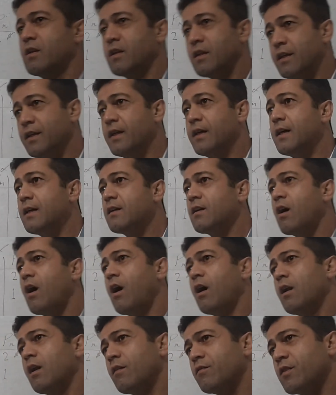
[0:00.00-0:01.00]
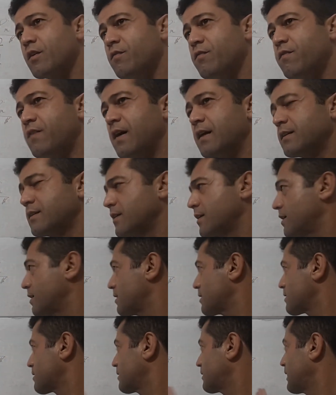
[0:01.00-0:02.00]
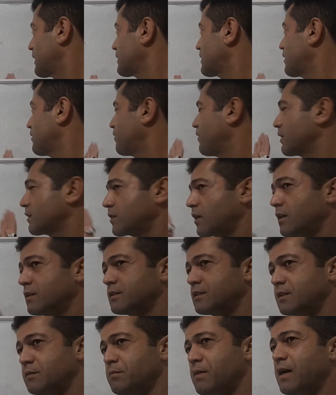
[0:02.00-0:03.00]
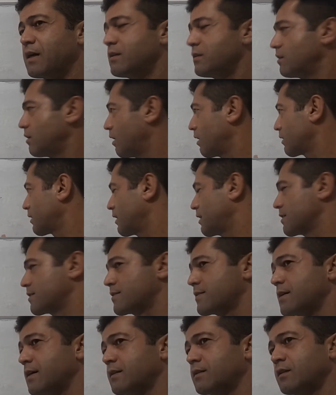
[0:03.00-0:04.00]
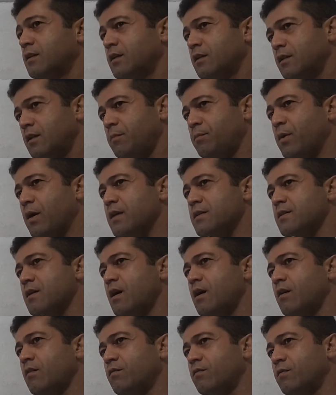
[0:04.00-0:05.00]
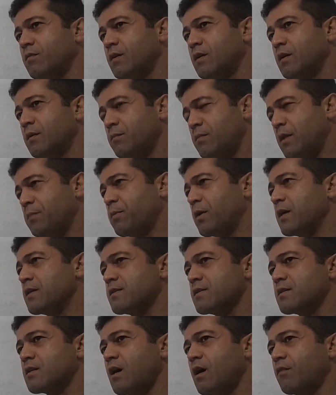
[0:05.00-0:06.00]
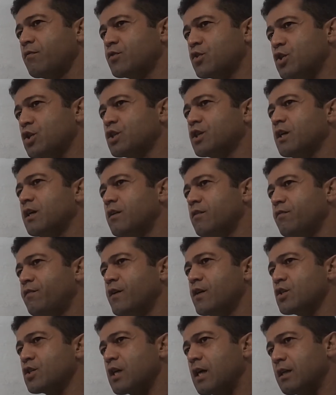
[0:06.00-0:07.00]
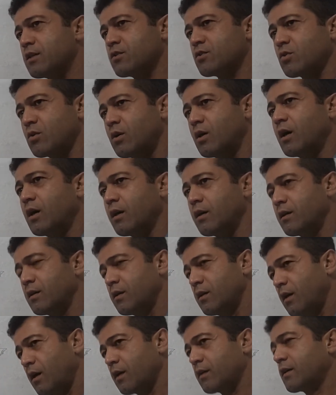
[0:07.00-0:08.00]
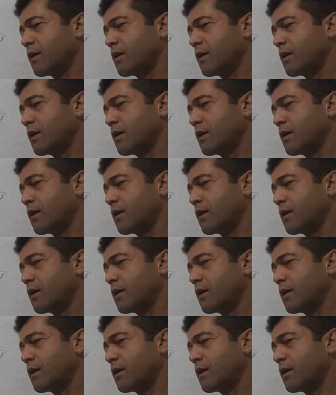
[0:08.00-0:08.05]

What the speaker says: Here, all of the factors that affect on demand are constant. The prices of chicken, fish, and so on are